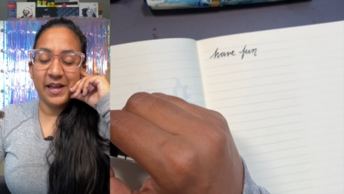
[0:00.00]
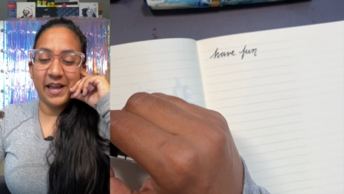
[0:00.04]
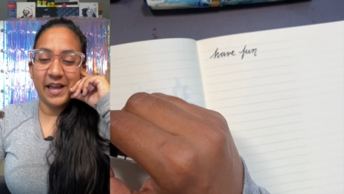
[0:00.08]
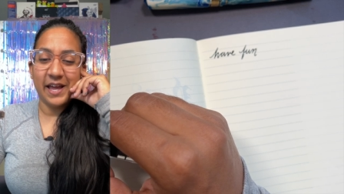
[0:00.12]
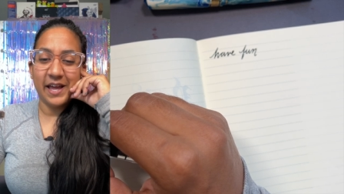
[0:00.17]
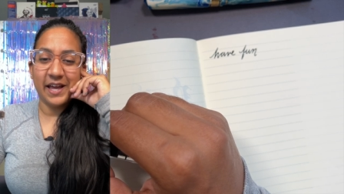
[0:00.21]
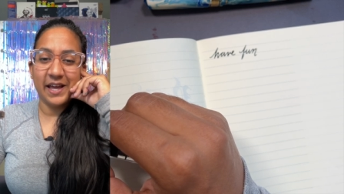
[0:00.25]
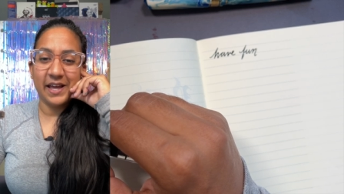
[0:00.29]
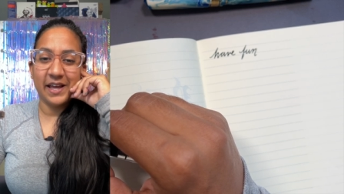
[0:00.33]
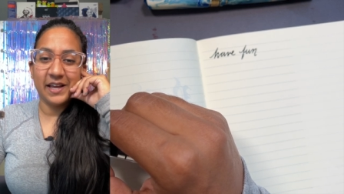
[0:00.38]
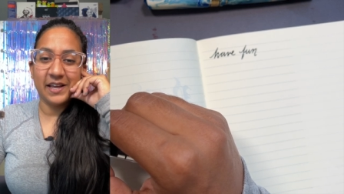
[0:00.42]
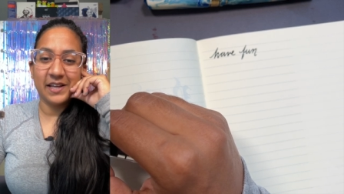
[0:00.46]

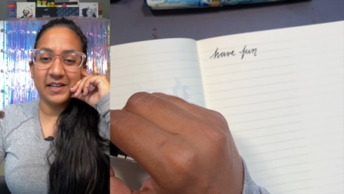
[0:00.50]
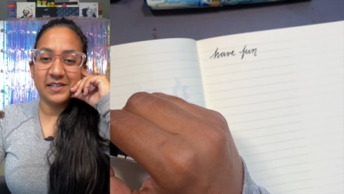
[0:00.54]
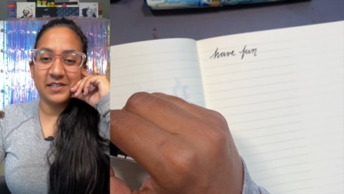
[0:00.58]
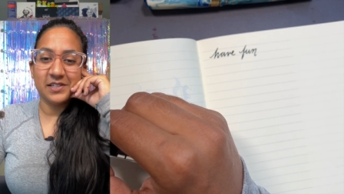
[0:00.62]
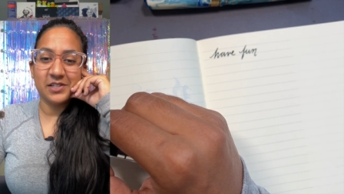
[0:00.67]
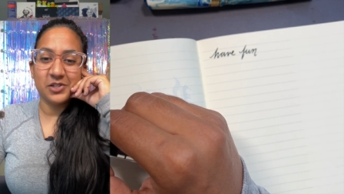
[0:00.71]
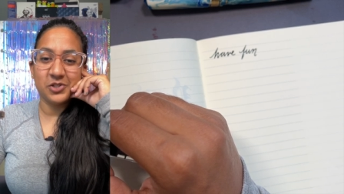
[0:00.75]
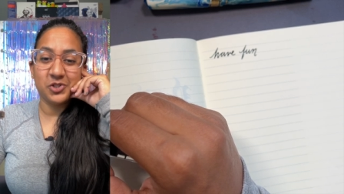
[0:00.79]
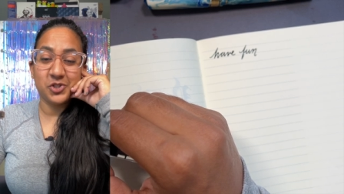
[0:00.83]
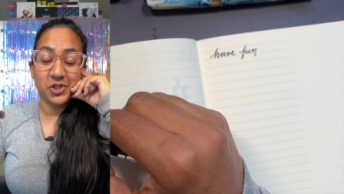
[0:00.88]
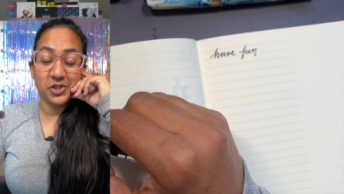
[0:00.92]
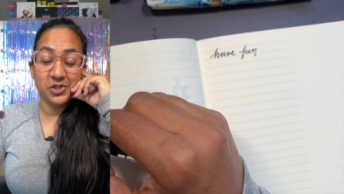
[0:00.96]
And
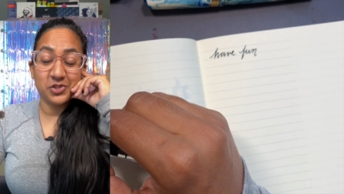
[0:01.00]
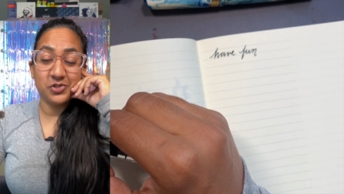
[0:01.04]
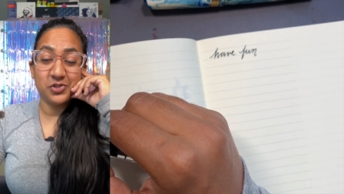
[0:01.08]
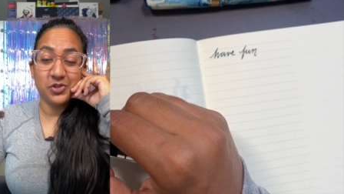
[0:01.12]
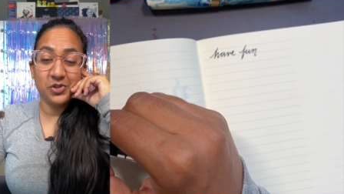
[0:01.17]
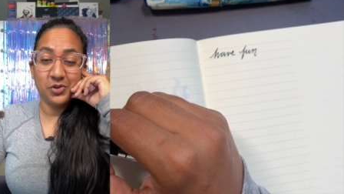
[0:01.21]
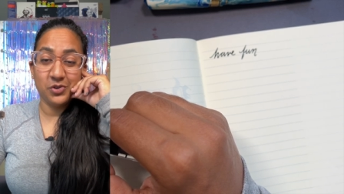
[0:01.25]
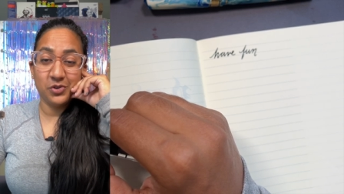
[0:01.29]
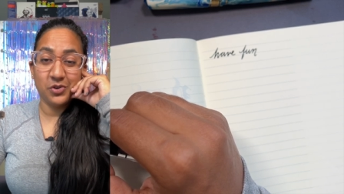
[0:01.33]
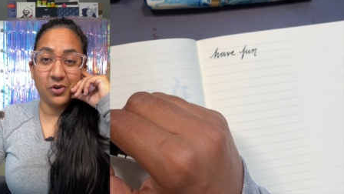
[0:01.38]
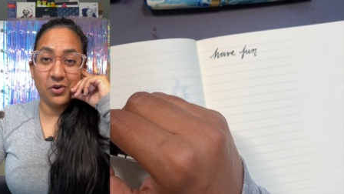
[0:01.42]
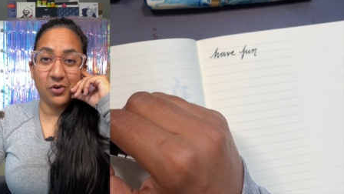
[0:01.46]
just so
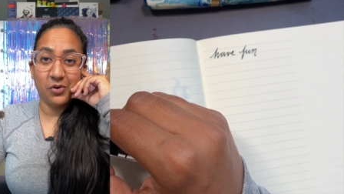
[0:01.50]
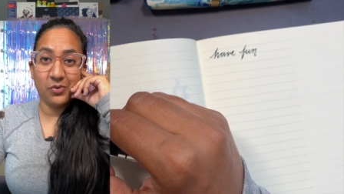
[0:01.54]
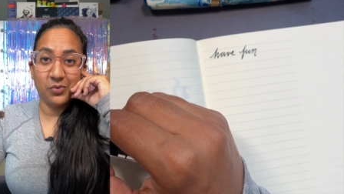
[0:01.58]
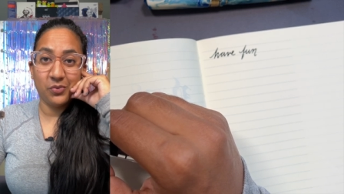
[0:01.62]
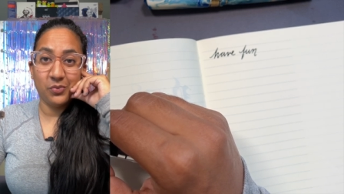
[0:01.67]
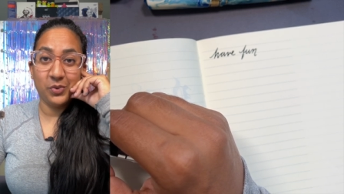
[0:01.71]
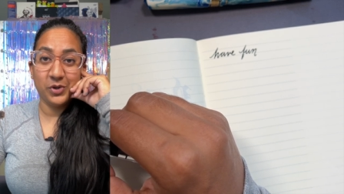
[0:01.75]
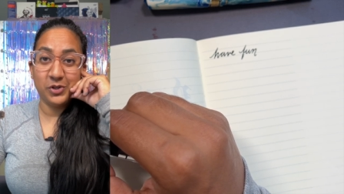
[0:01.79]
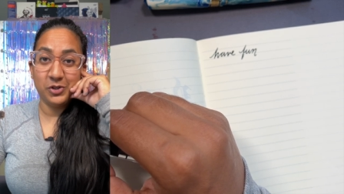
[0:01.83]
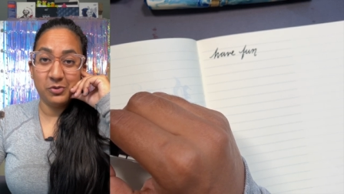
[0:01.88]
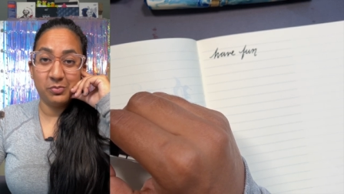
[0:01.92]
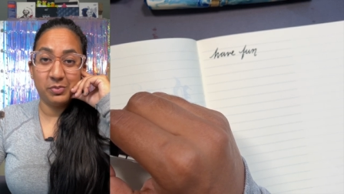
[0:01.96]
you know,
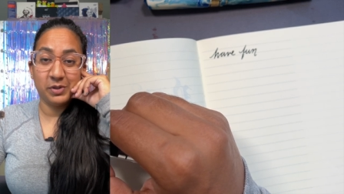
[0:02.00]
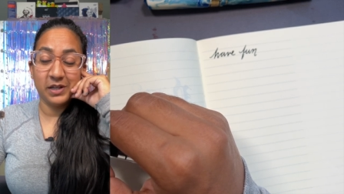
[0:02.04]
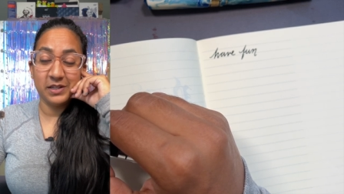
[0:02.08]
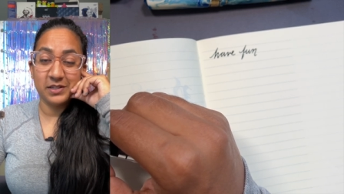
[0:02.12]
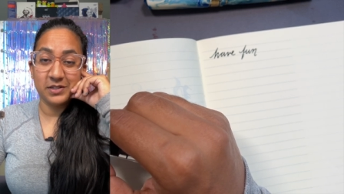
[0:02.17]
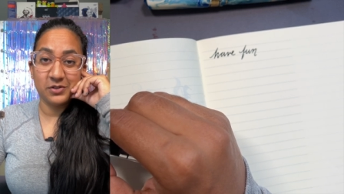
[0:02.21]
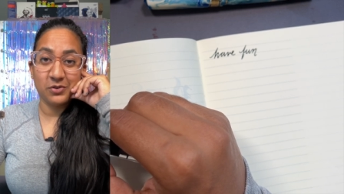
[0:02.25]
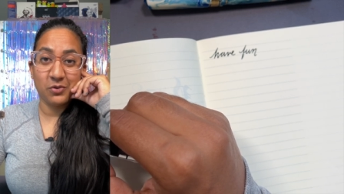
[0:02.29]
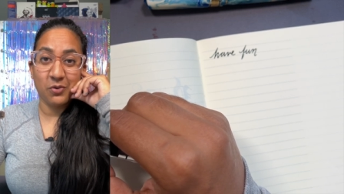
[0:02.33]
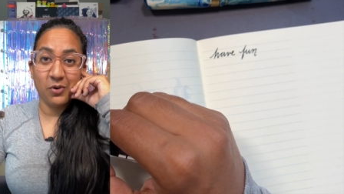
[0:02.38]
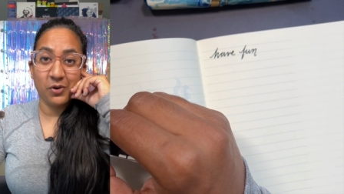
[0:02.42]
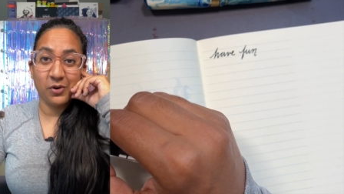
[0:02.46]
when you place
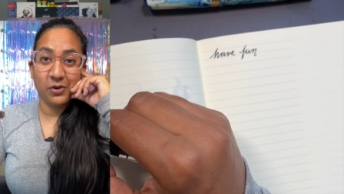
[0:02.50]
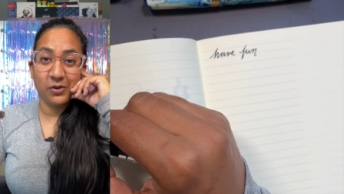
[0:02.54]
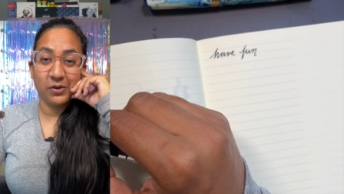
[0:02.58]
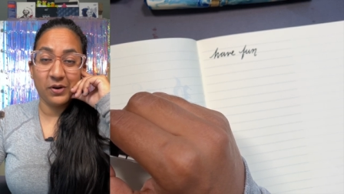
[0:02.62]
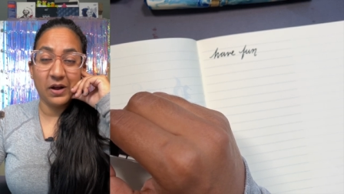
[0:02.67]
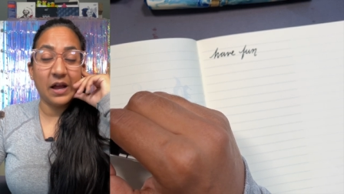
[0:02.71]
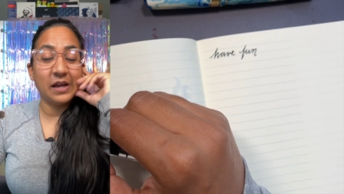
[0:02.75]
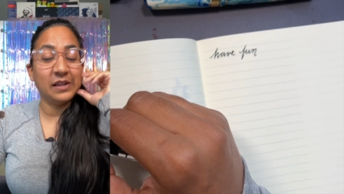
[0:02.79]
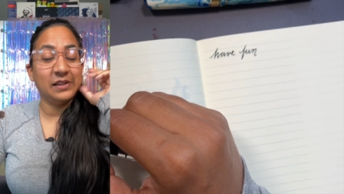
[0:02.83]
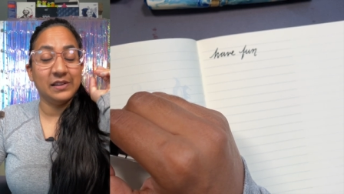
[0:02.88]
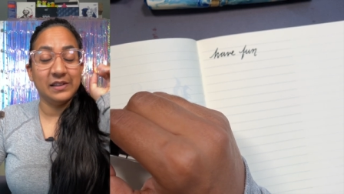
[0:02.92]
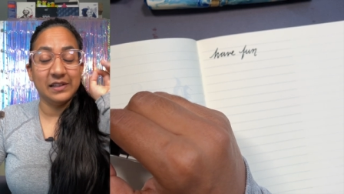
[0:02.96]
an order,
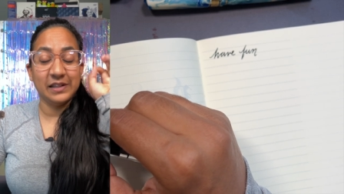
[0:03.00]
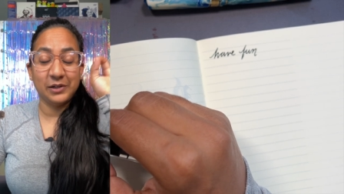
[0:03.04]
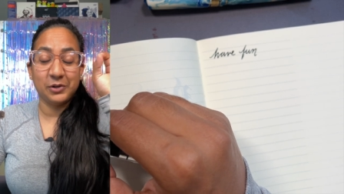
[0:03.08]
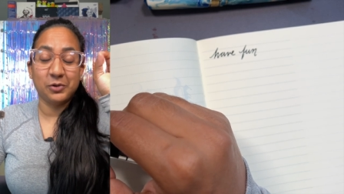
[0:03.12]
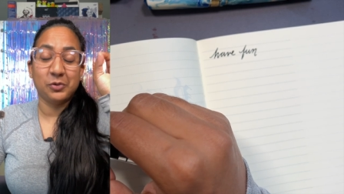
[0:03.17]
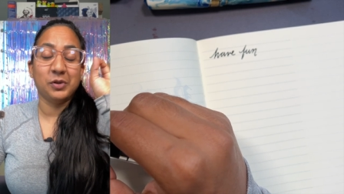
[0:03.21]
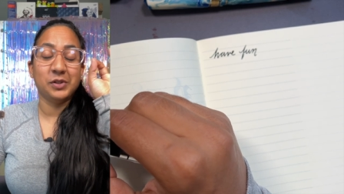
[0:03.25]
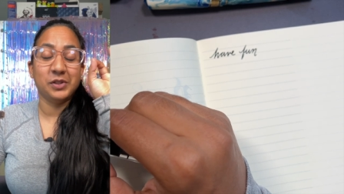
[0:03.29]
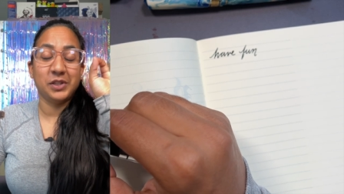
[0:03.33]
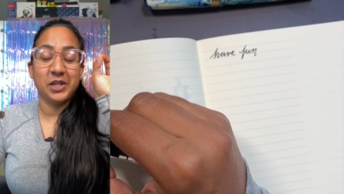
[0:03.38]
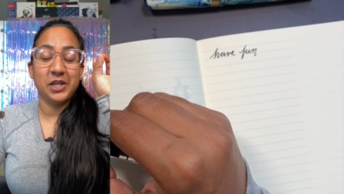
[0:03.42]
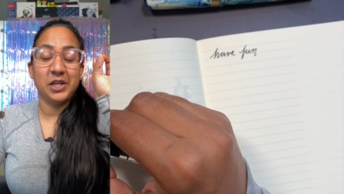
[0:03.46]
I
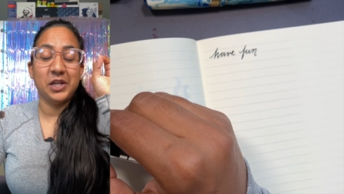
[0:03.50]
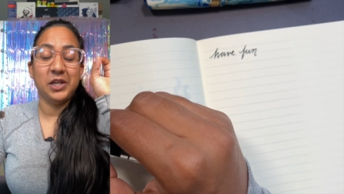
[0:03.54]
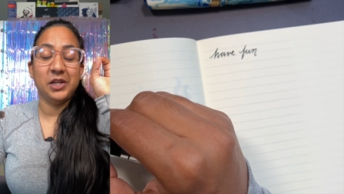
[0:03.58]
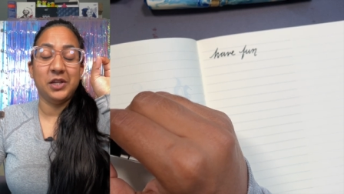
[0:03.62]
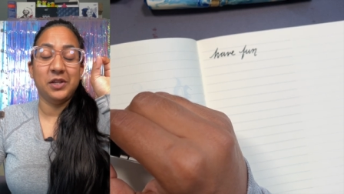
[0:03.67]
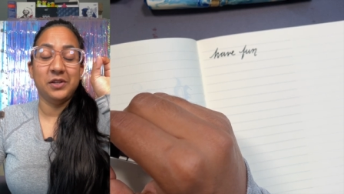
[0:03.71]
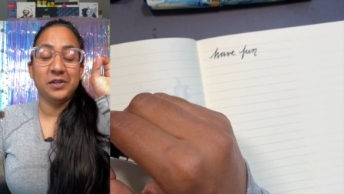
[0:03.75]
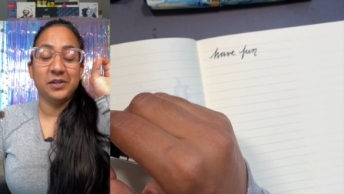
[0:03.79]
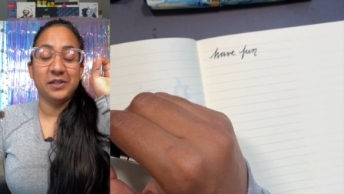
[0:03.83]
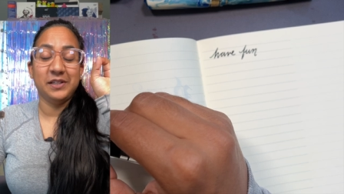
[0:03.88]
literally